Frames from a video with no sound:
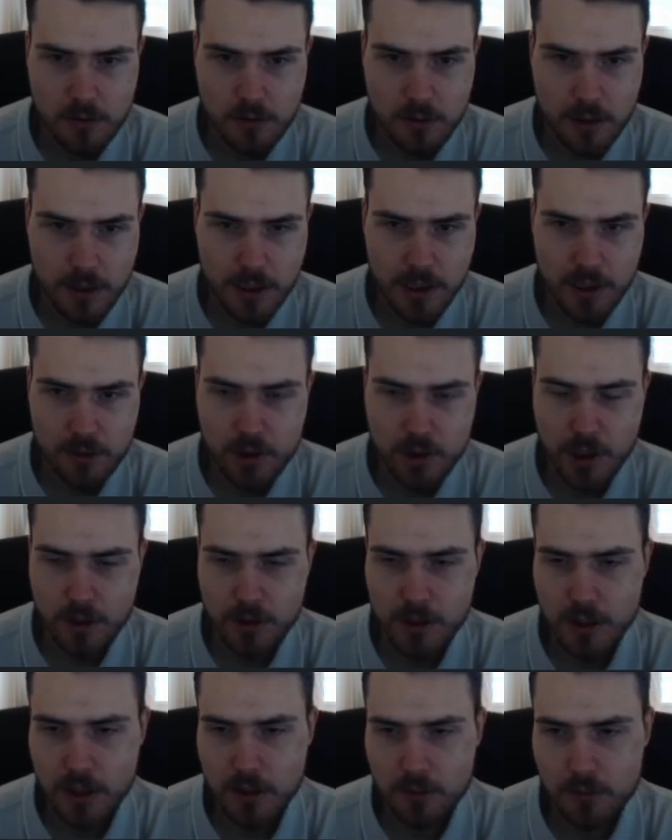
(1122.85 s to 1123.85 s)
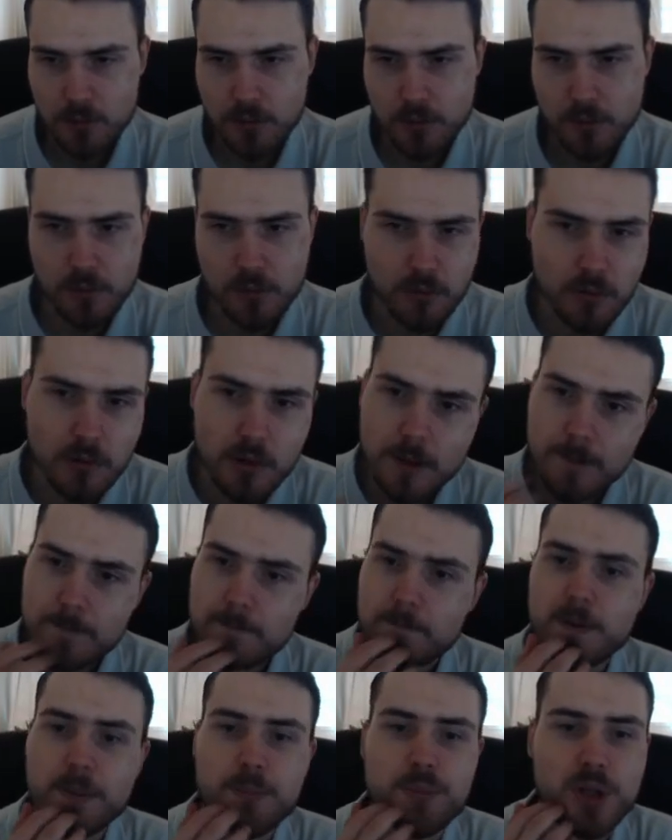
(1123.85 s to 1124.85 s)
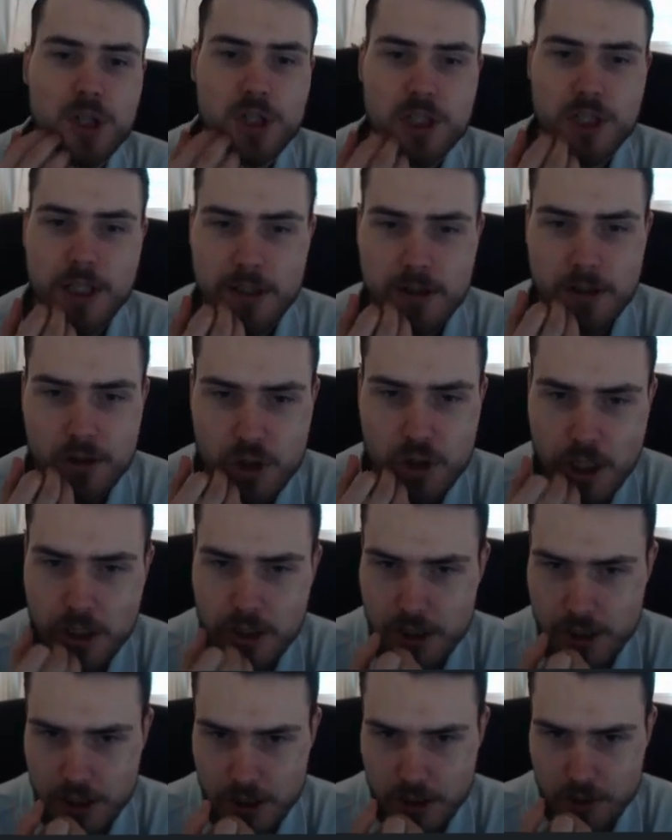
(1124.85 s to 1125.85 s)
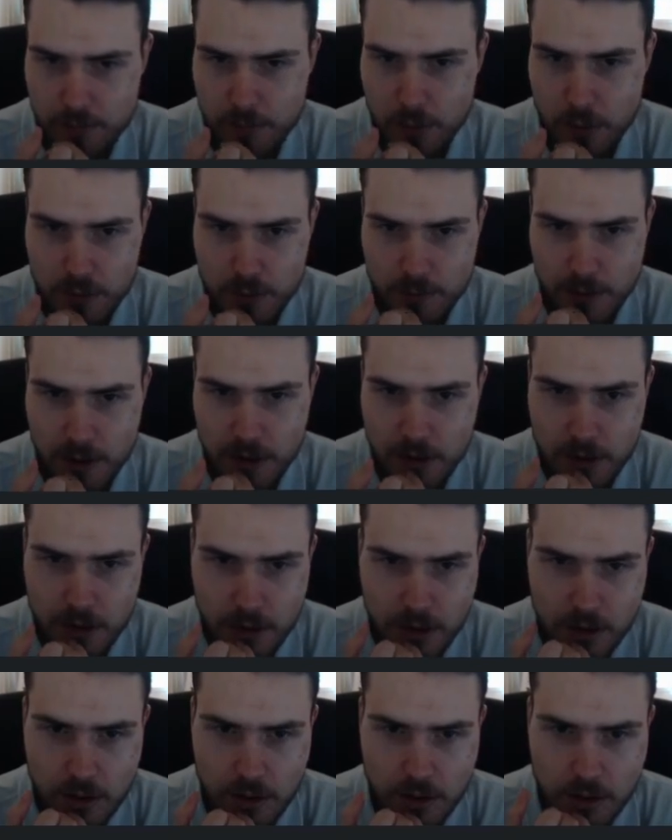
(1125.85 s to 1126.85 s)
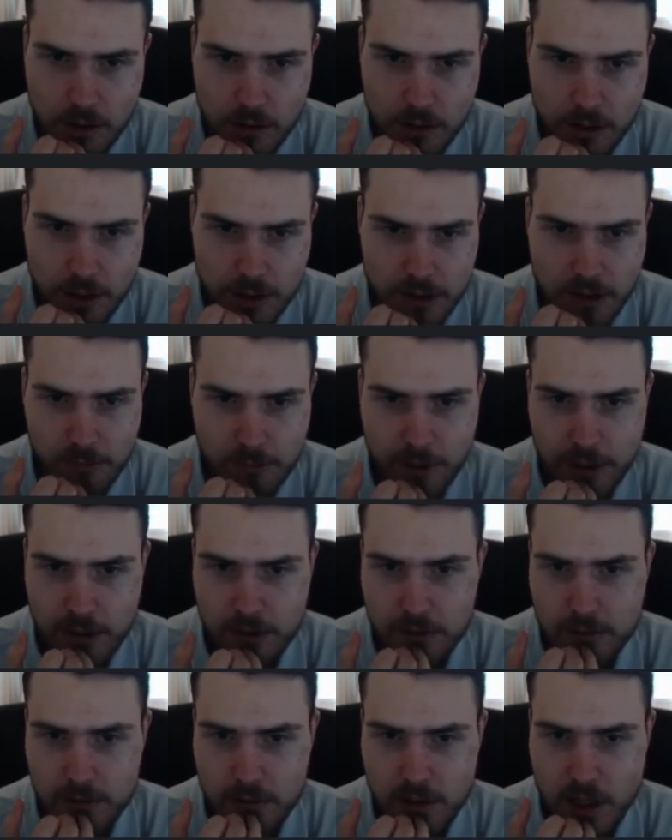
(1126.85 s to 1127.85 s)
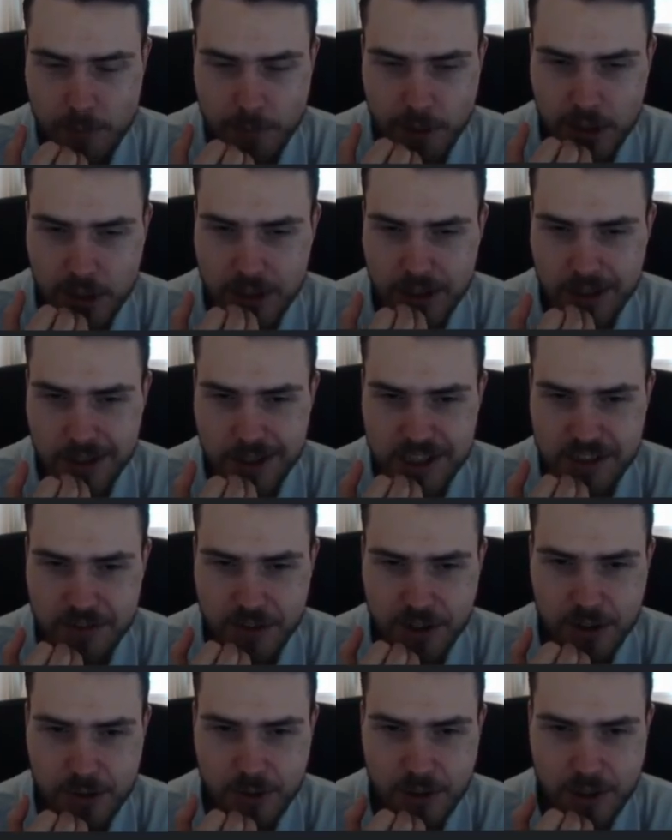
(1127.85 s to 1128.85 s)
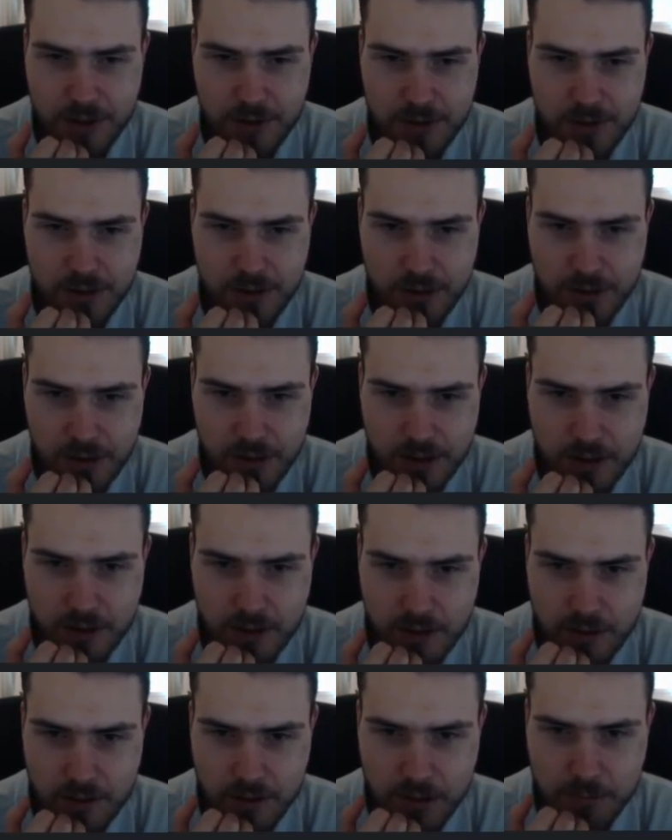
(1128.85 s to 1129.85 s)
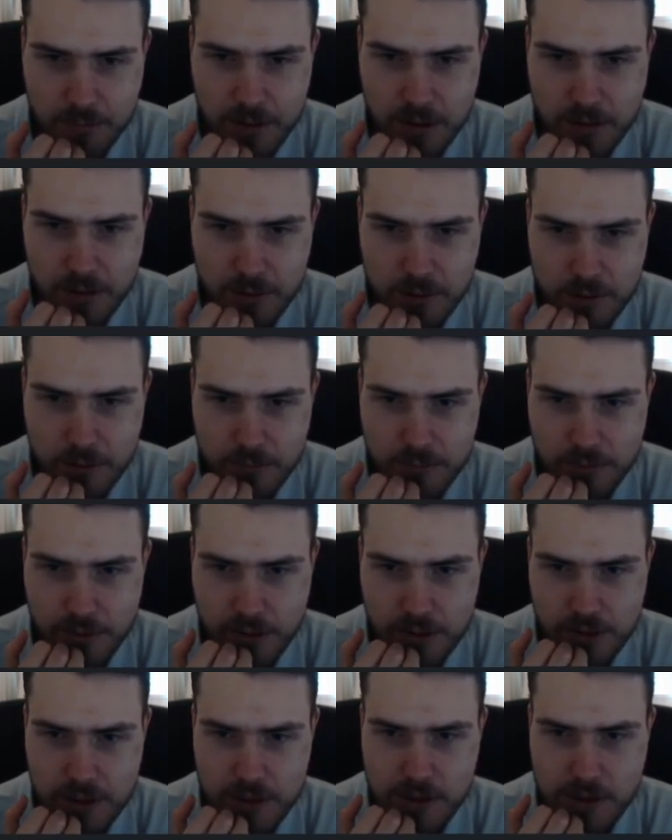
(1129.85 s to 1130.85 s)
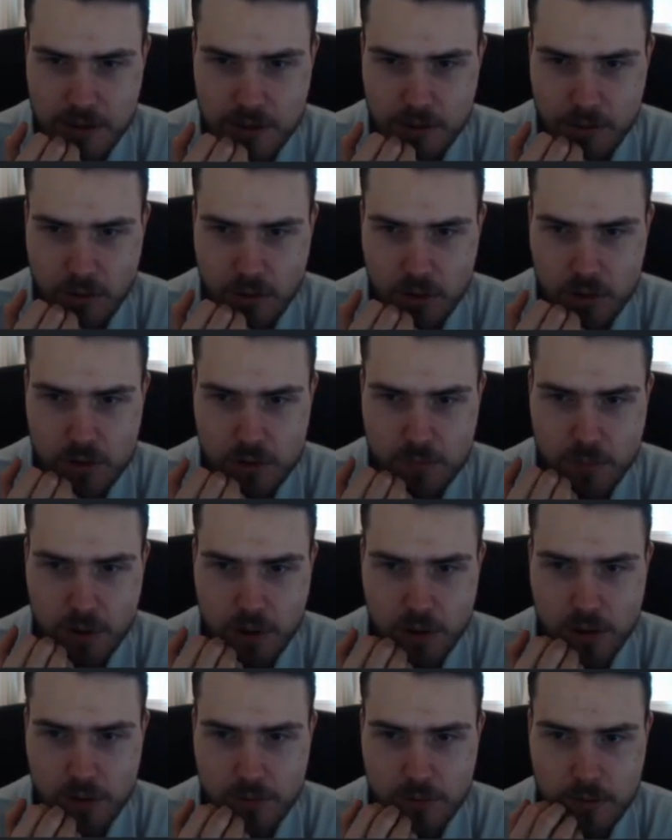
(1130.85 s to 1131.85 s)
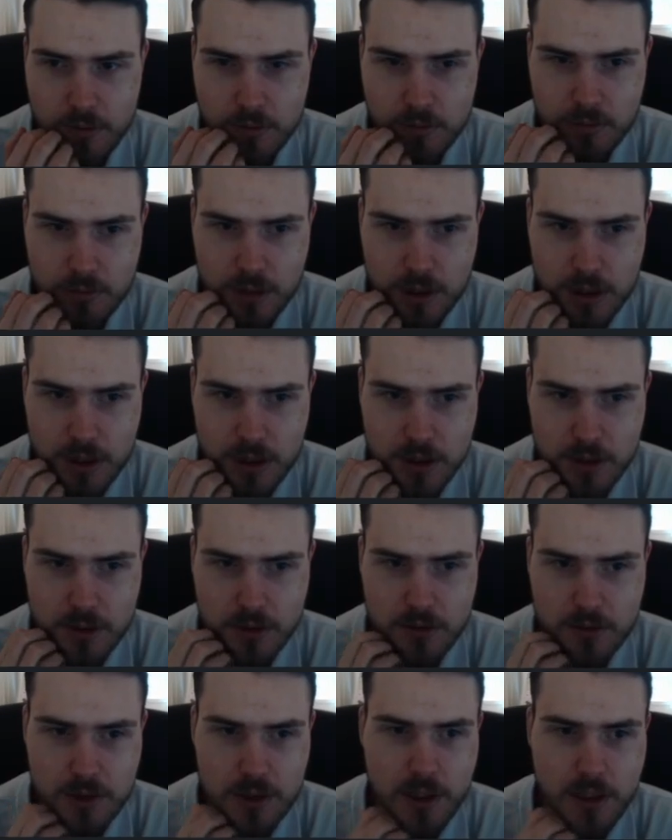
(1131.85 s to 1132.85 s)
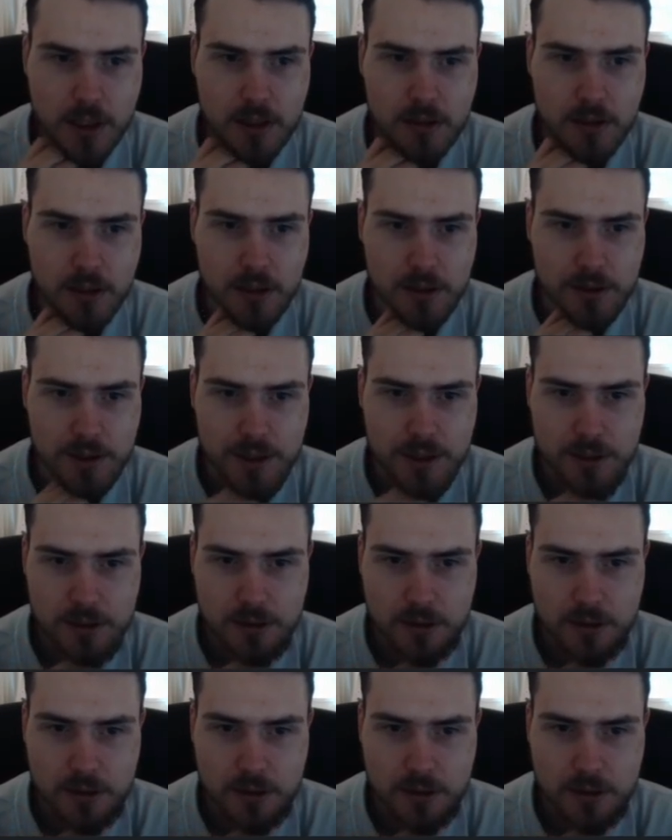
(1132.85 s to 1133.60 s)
I gotta check that out to appreciate the changes, I suppose, but that's gonna be coming in the next video then. The update also brings the search bar to the season standings,